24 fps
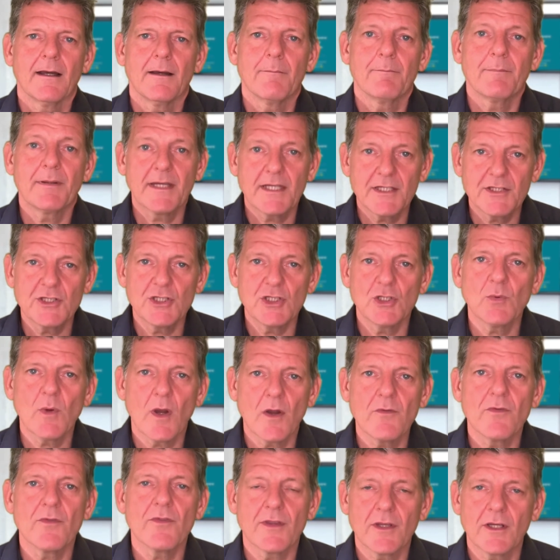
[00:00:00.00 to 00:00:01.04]
because you
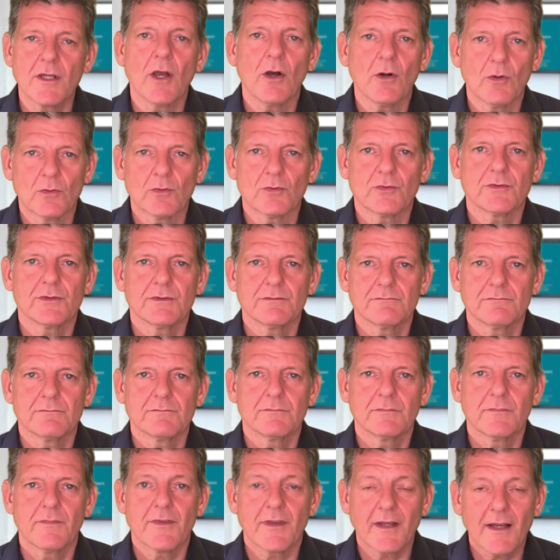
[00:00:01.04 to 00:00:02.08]
own the gold,
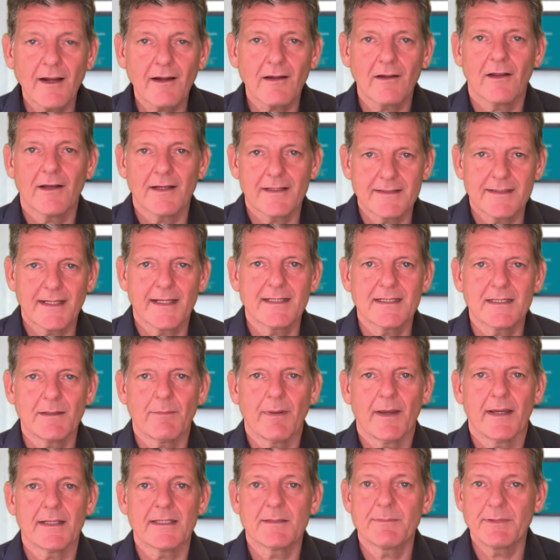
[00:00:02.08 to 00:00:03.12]
the client
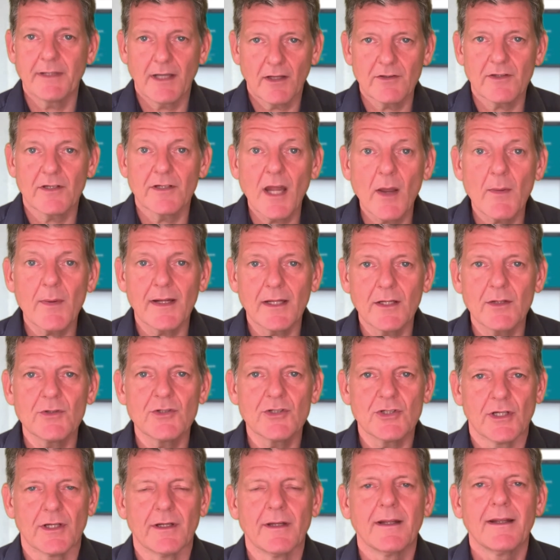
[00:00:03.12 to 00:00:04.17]
database. Be under no
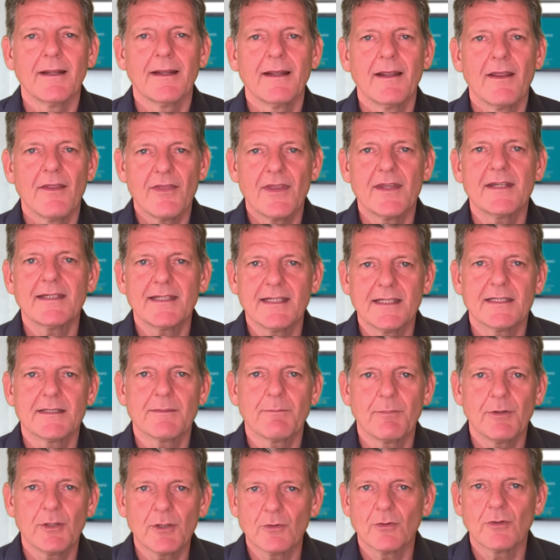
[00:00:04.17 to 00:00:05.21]
illusion, this is
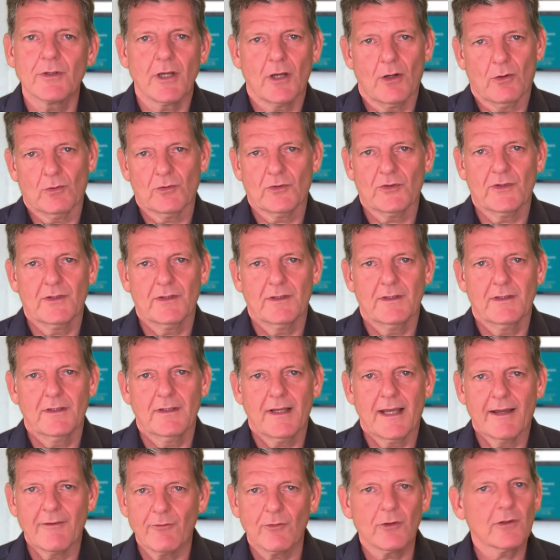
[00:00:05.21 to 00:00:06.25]
pure gold.
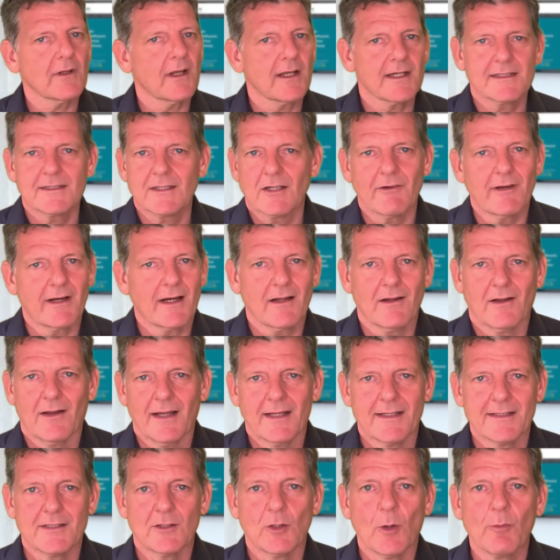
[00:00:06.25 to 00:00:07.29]
Everyone likes direct
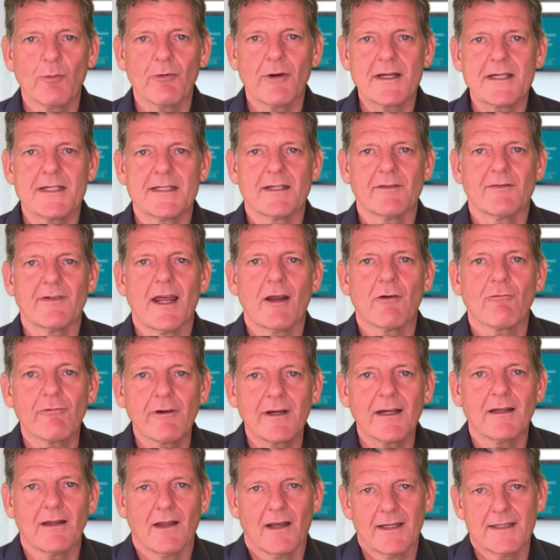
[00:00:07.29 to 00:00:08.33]
clients, and operators have now
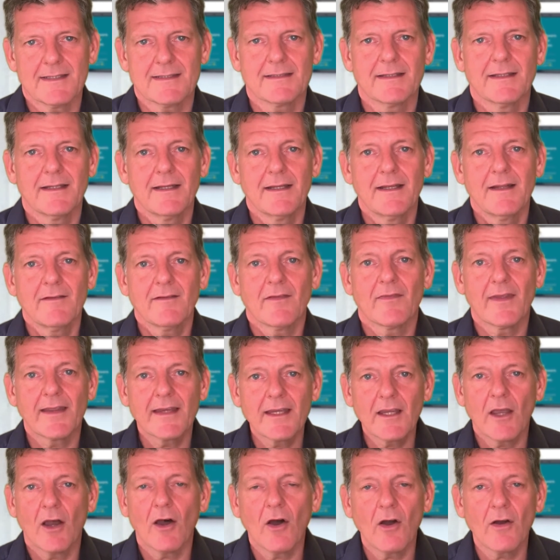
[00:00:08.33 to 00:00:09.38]
realized that they
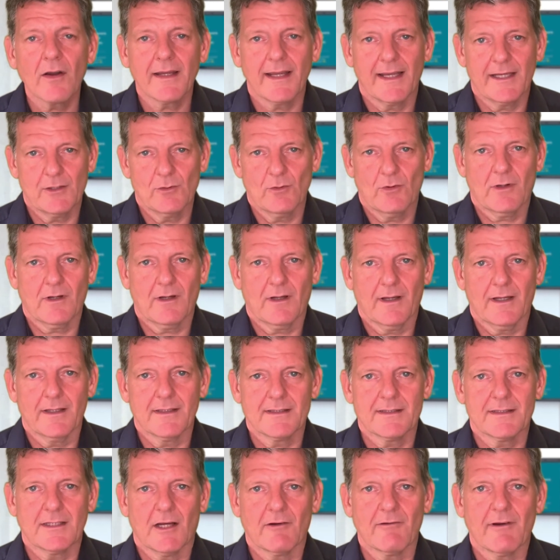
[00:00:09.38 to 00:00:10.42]
can't get your clients
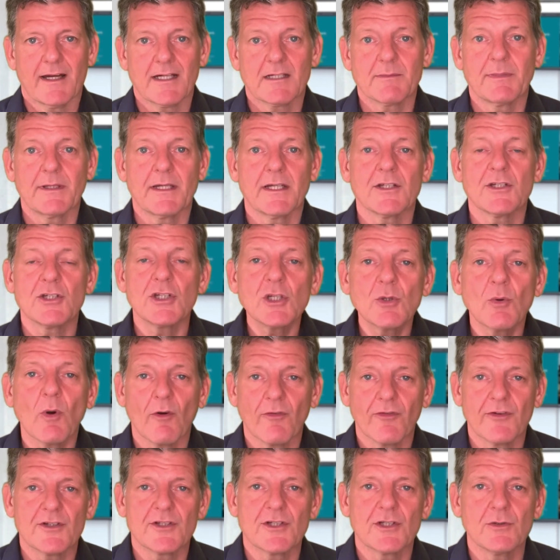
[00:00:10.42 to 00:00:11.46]
direct because you
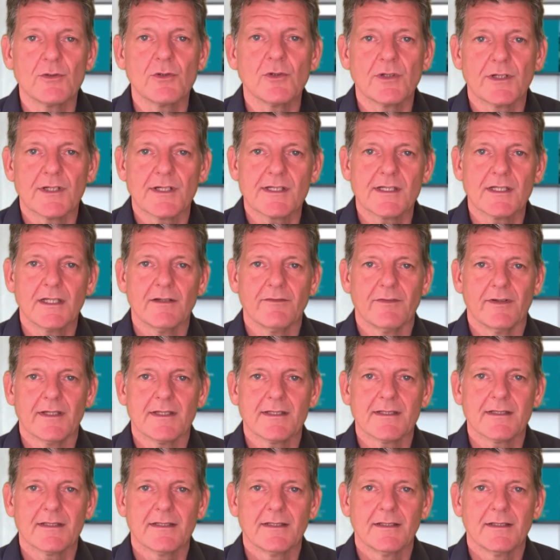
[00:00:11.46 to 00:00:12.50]
offer too good a service.